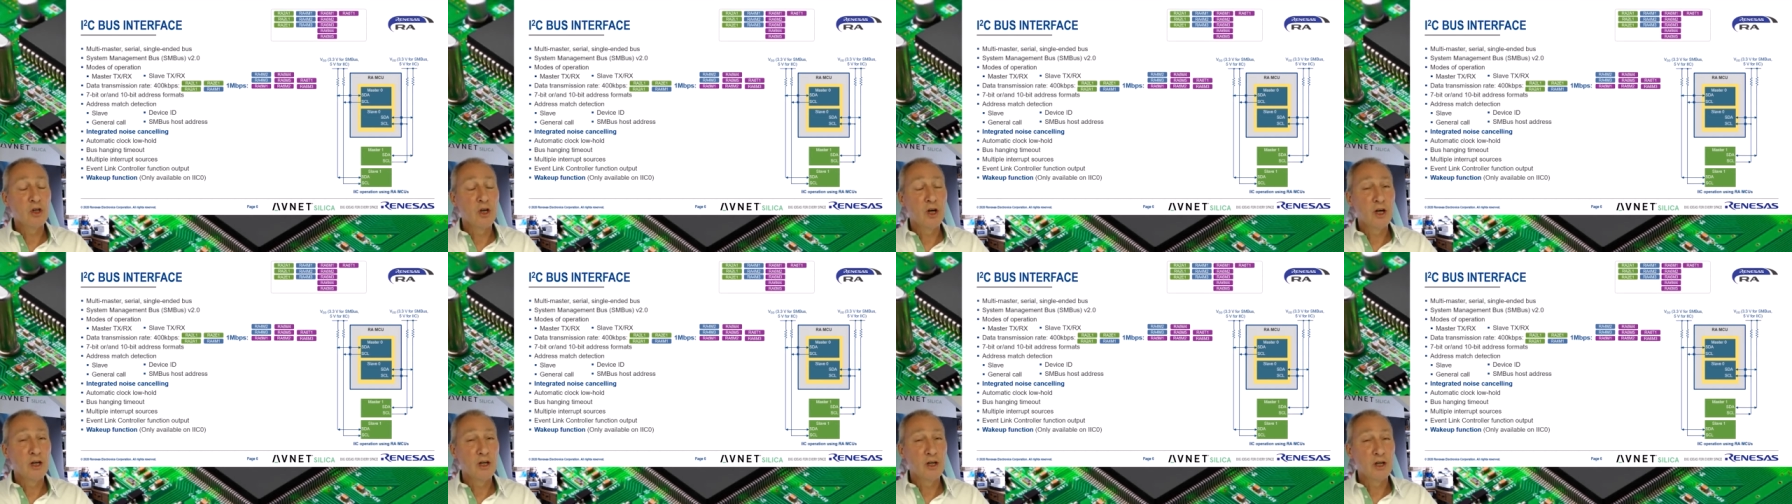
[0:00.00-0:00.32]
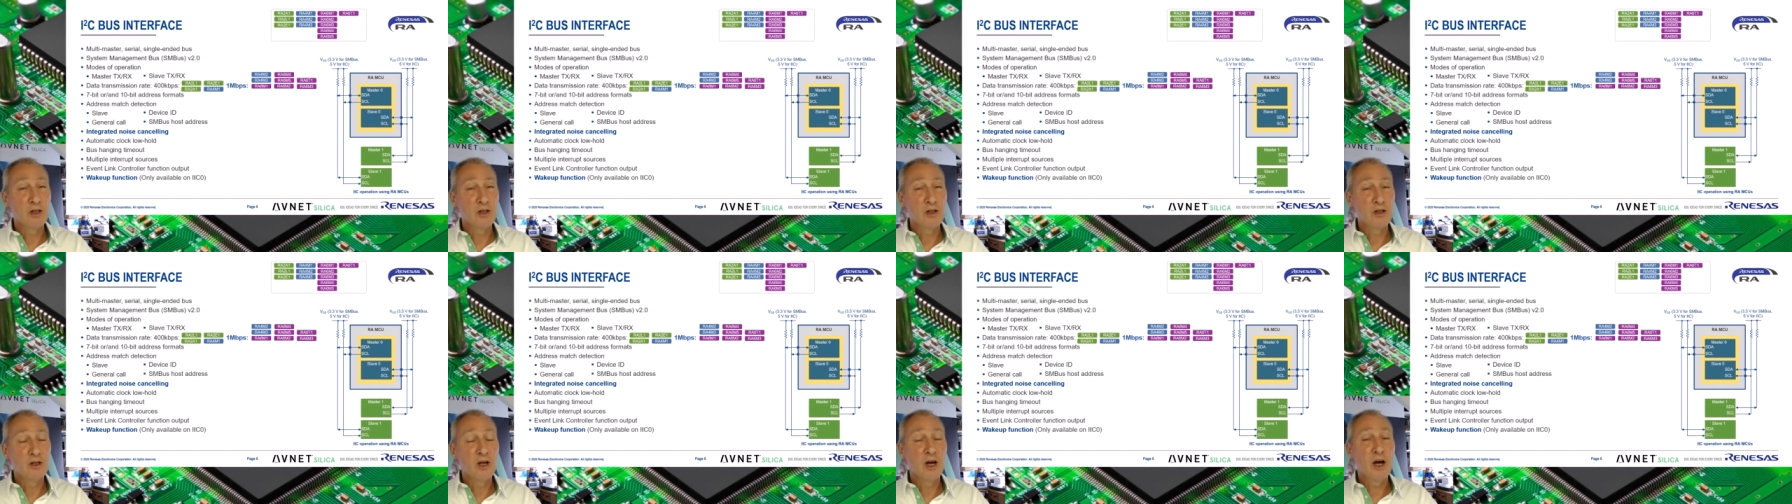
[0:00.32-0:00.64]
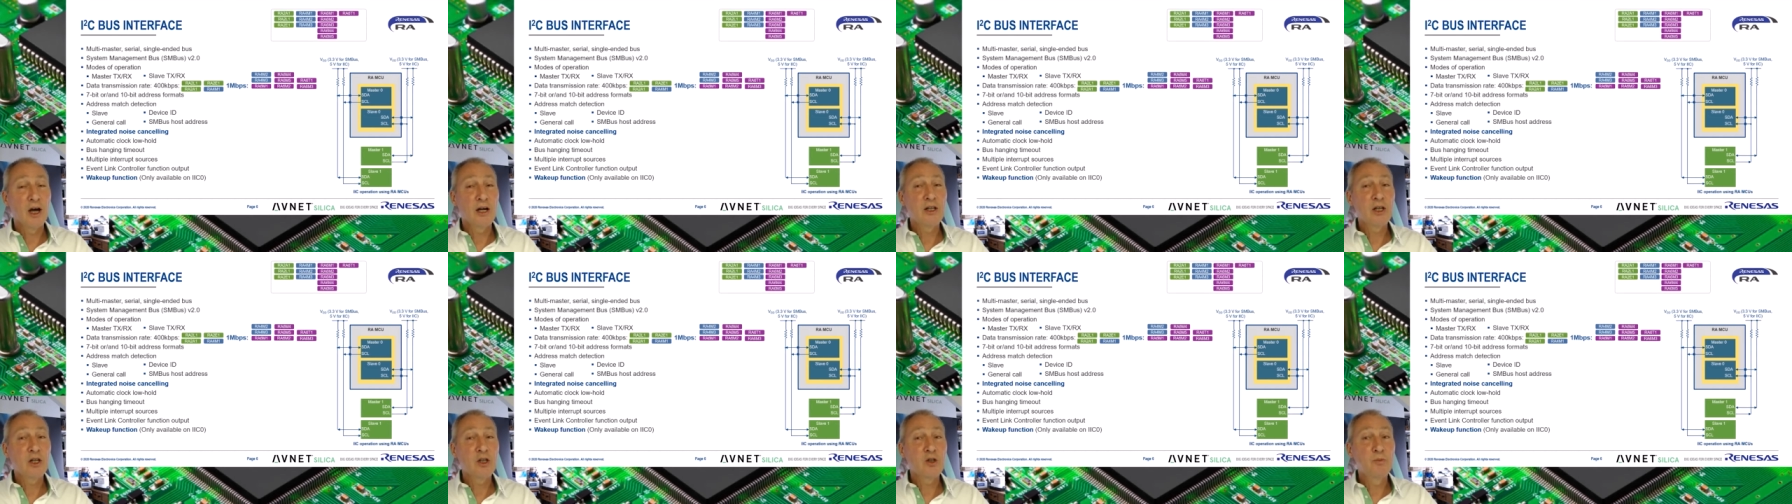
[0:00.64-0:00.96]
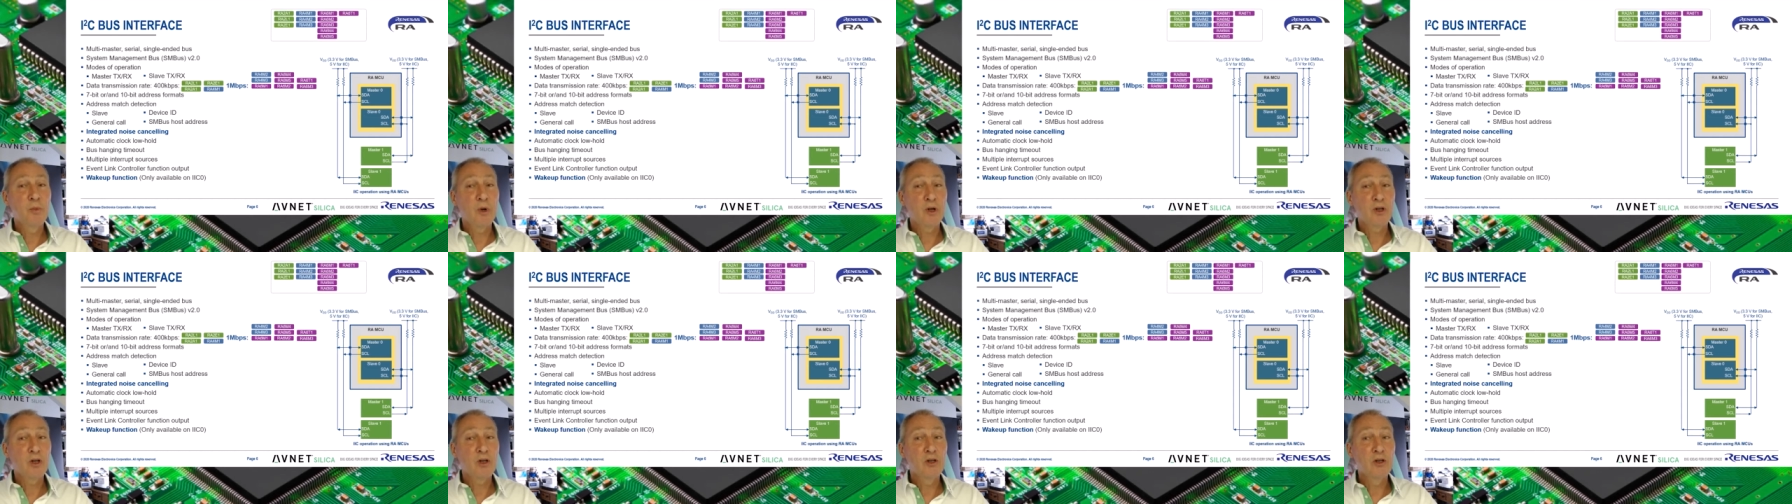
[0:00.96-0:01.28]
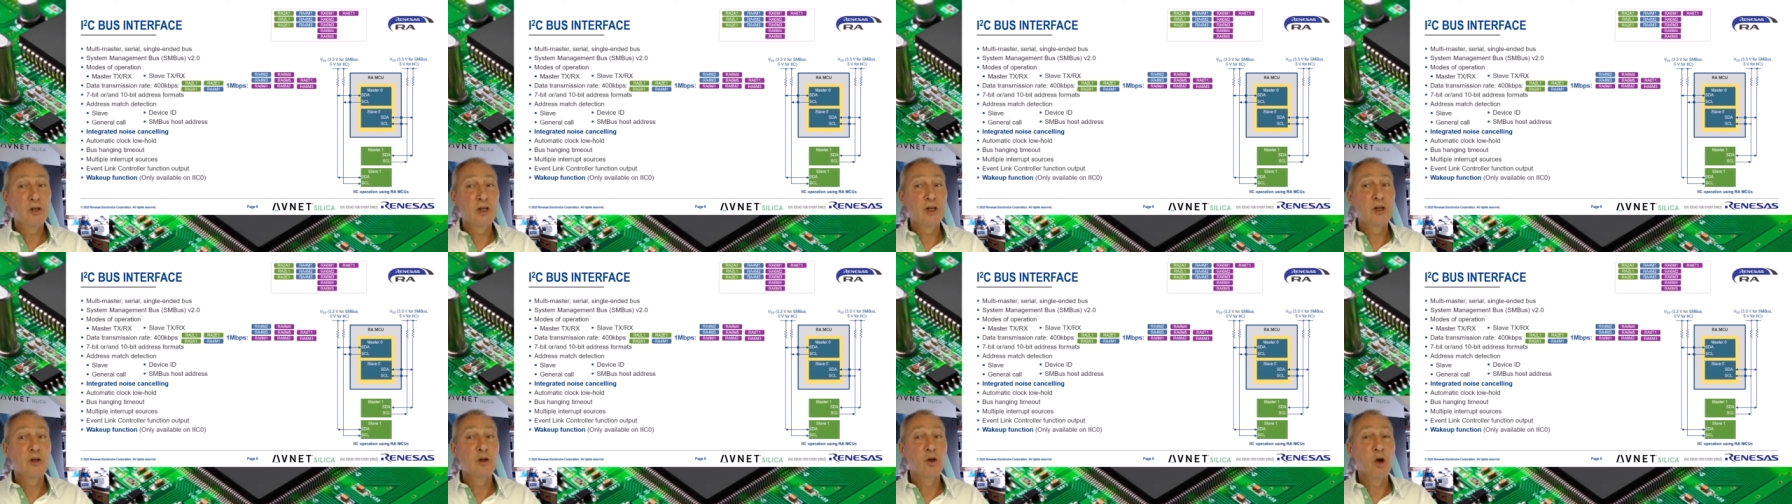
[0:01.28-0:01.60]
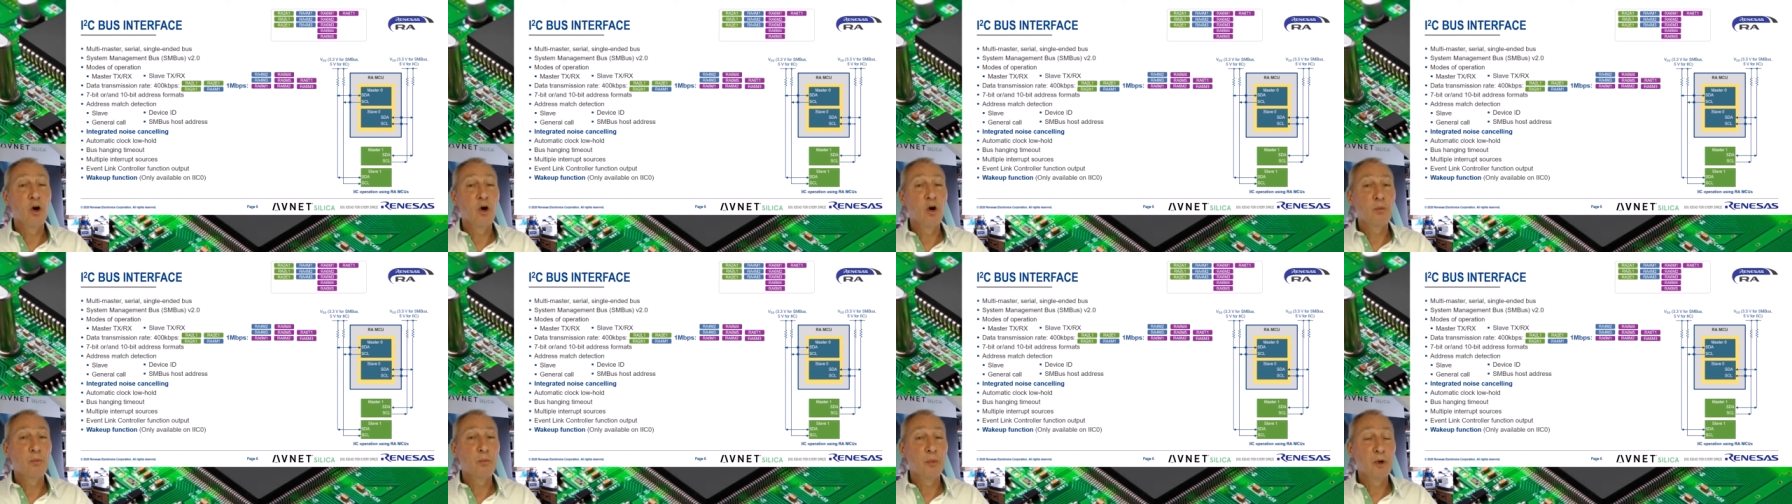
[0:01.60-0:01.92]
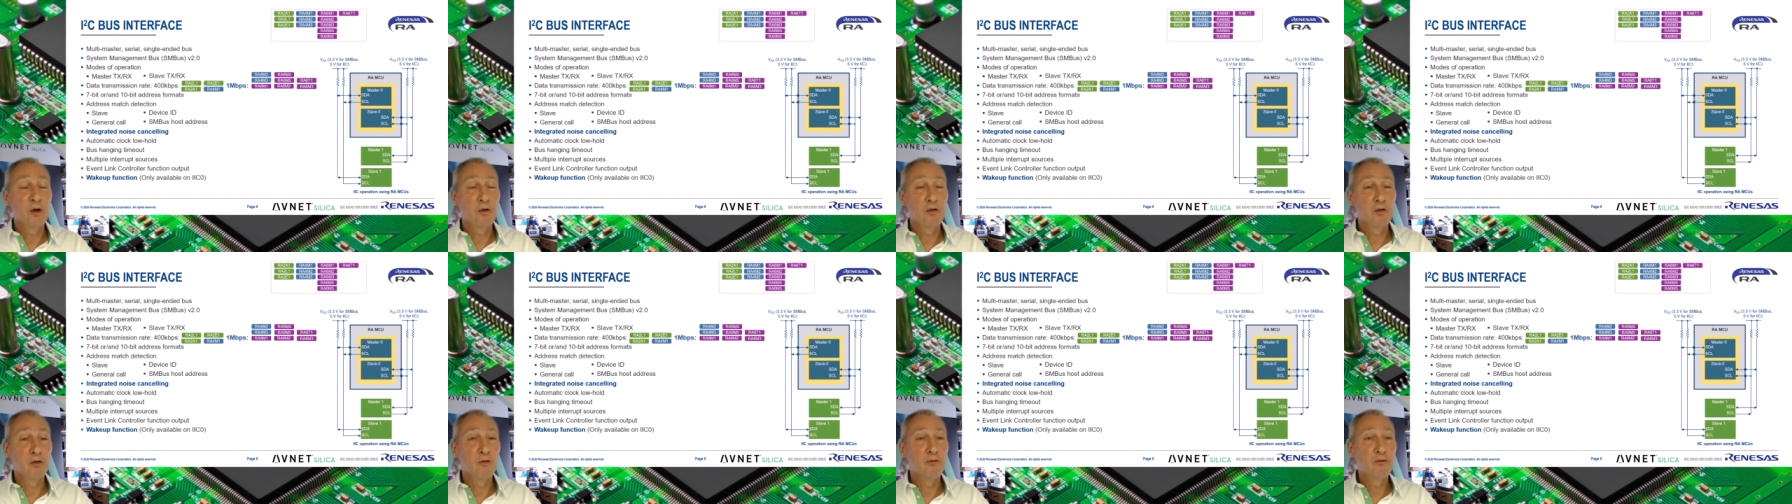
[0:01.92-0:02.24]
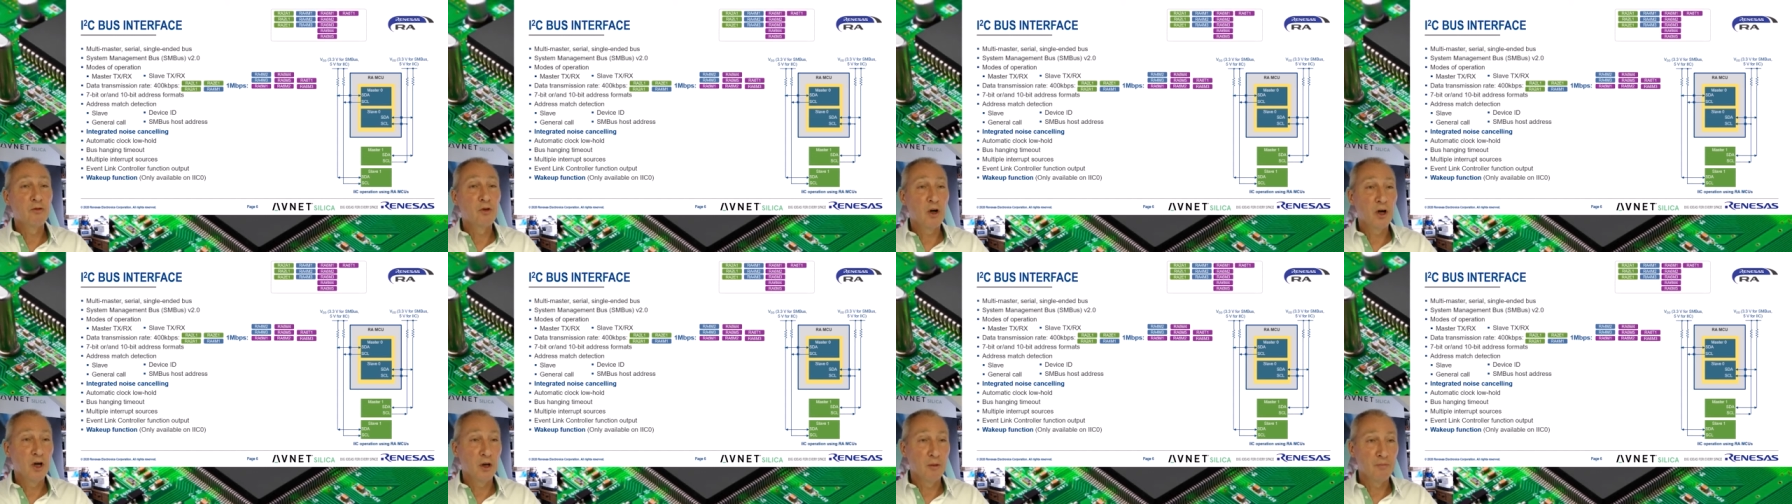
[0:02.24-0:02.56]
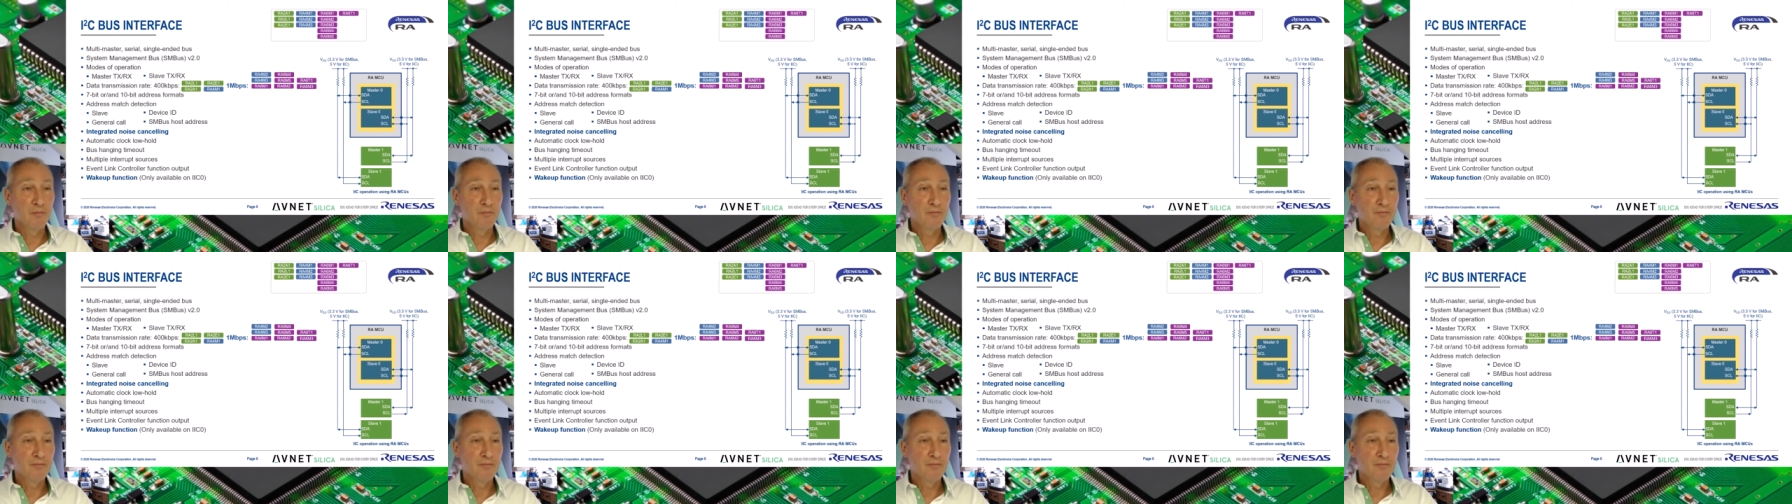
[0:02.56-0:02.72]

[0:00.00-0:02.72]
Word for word: an unexpectedly long period of time.